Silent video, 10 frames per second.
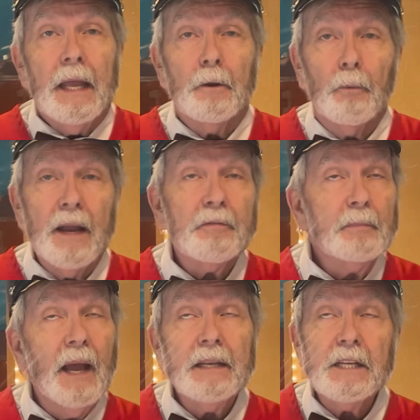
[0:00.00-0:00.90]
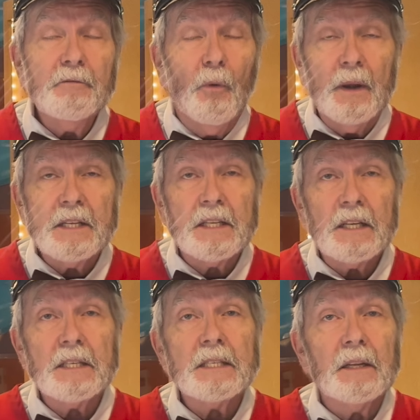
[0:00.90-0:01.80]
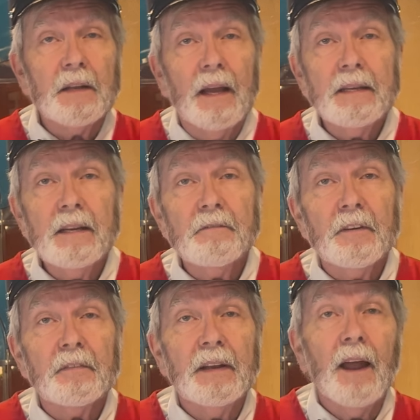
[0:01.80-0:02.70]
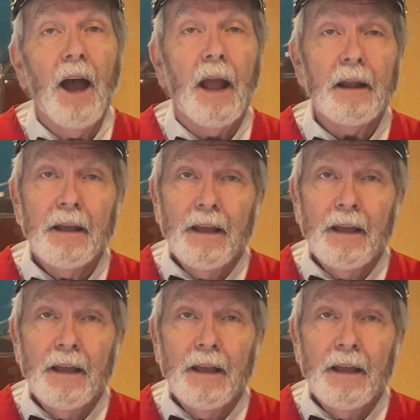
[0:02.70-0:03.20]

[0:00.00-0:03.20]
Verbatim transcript: It ran from 1946 until 1959.